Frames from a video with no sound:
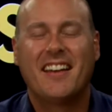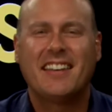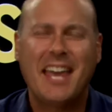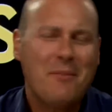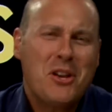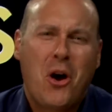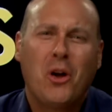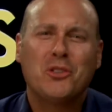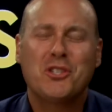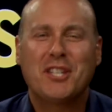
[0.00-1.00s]
Can't we
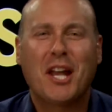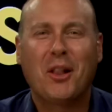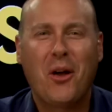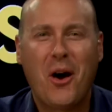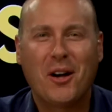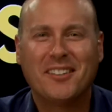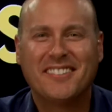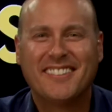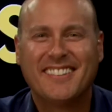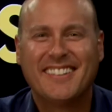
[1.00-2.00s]
all just get along?
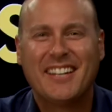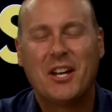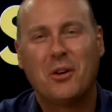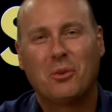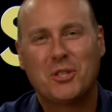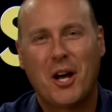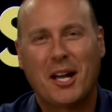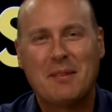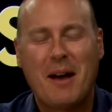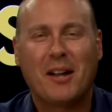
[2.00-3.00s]
We're
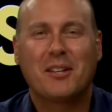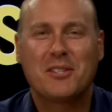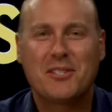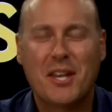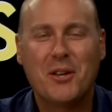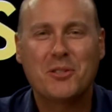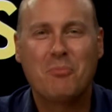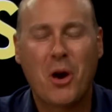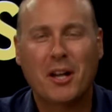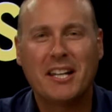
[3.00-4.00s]
talking about sales
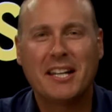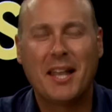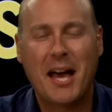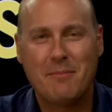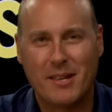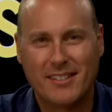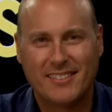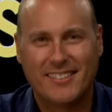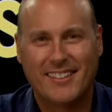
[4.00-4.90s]
marketing alignment.